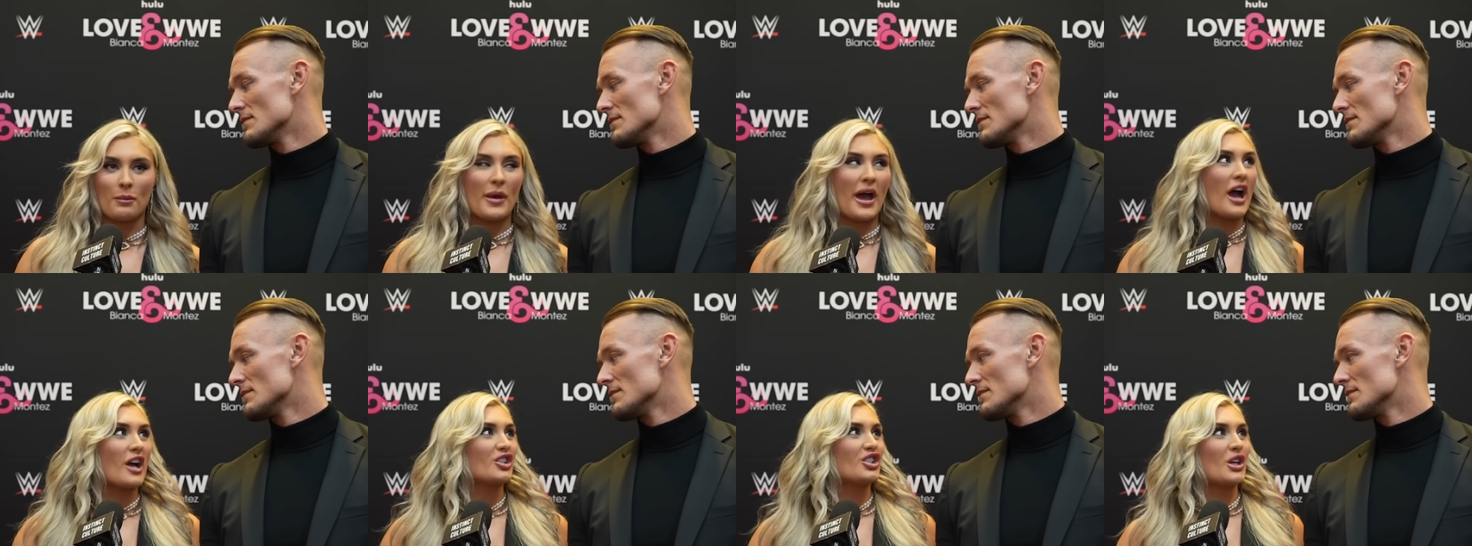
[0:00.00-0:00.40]

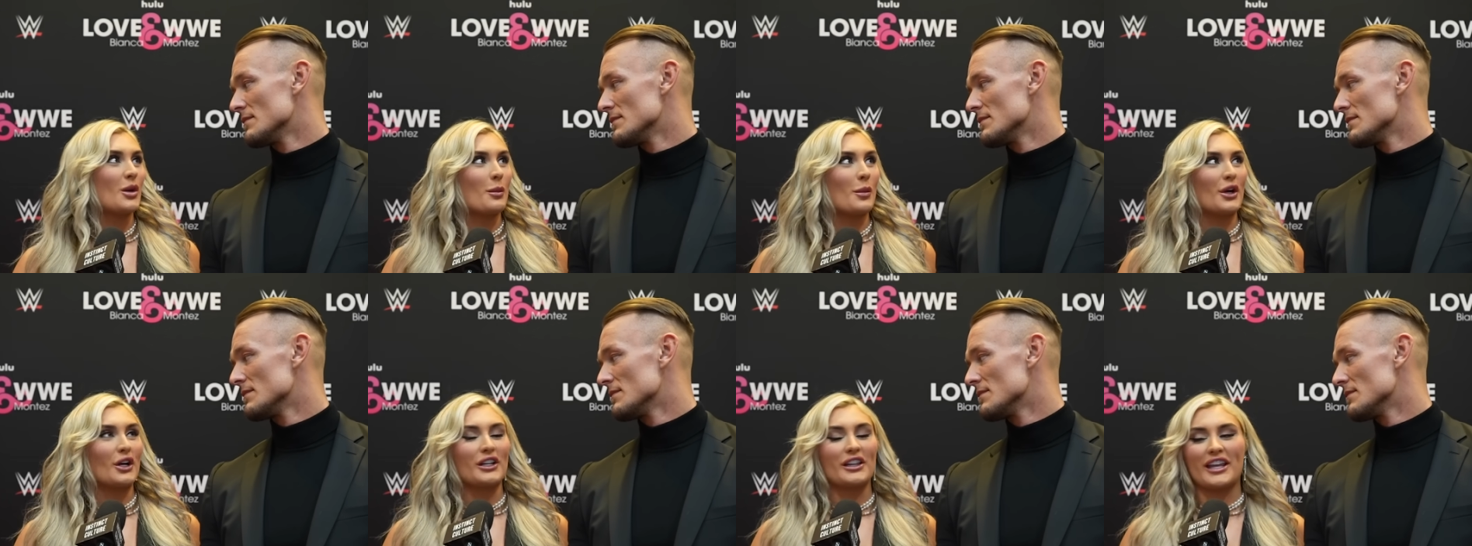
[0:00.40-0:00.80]
Speaker 1: Bash
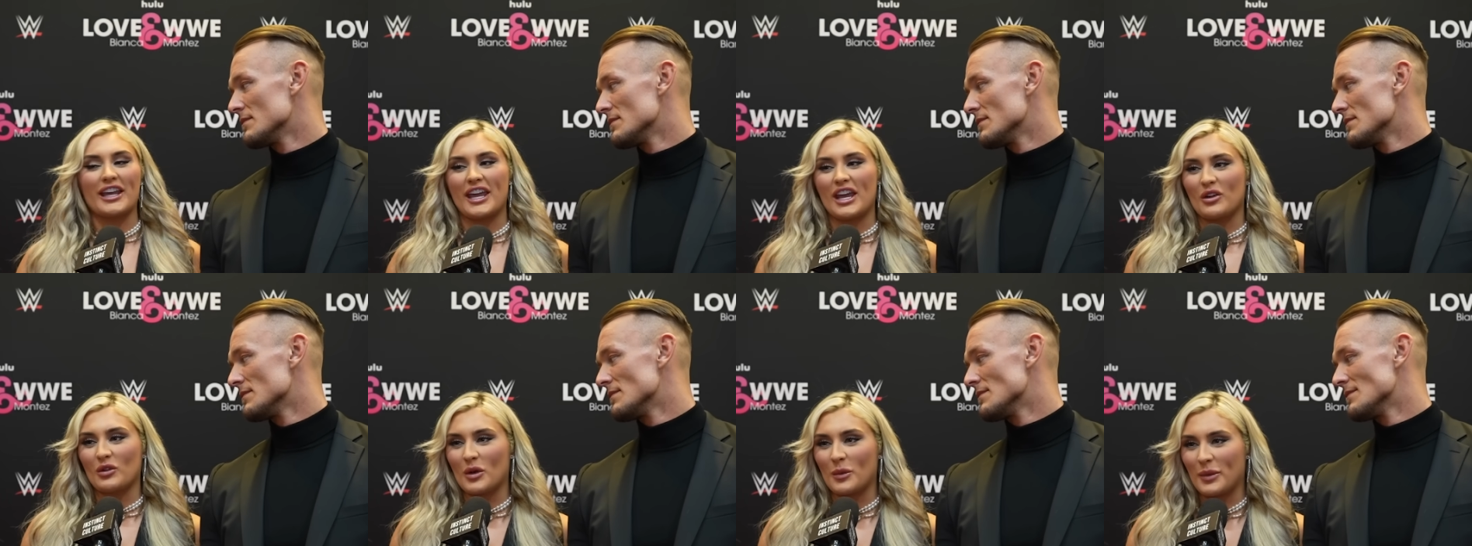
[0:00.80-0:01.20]
in
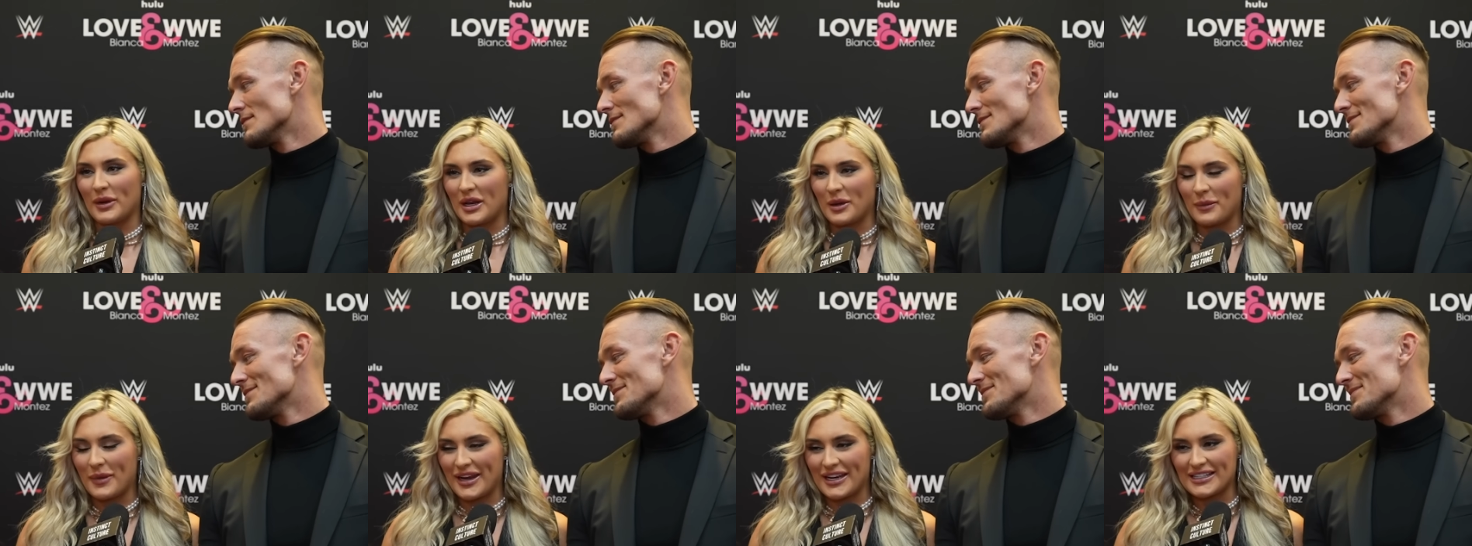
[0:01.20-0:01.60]
Berlin would
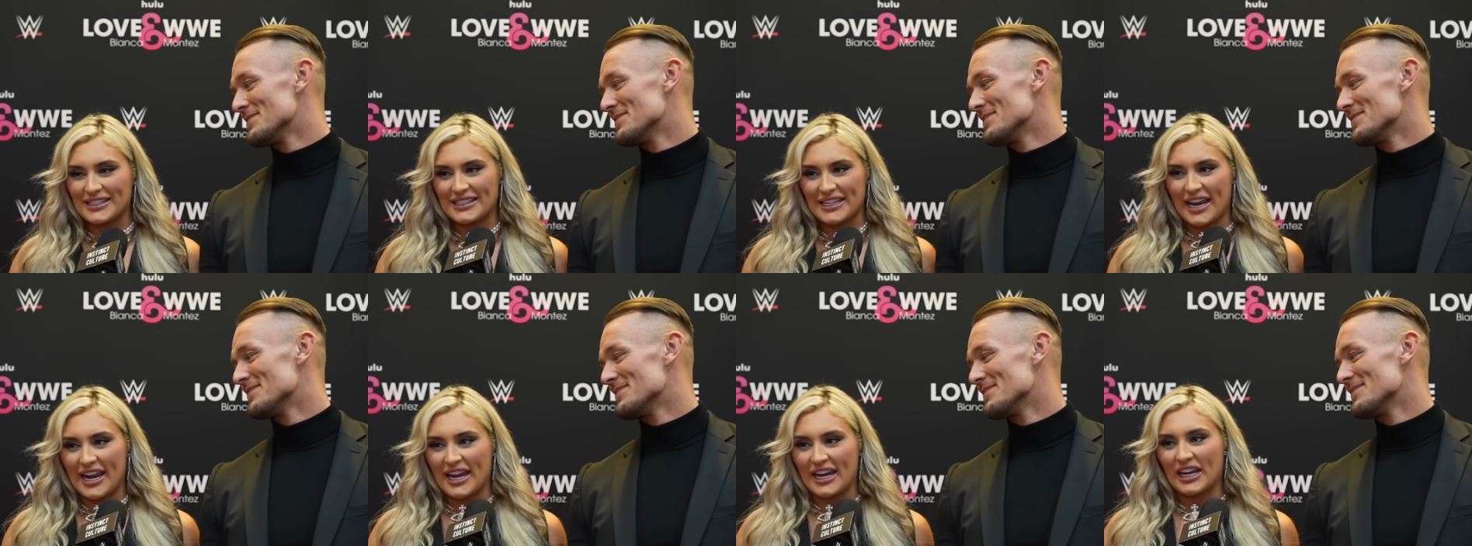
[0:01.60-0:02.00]
be
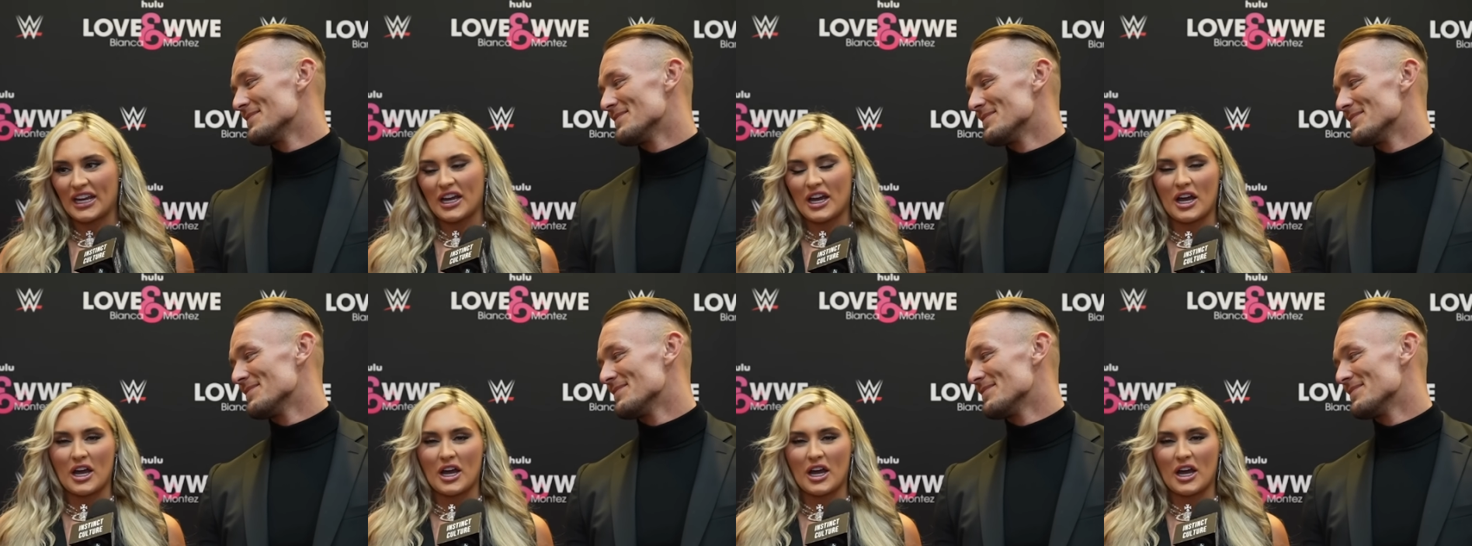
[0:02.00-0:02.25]
amazing.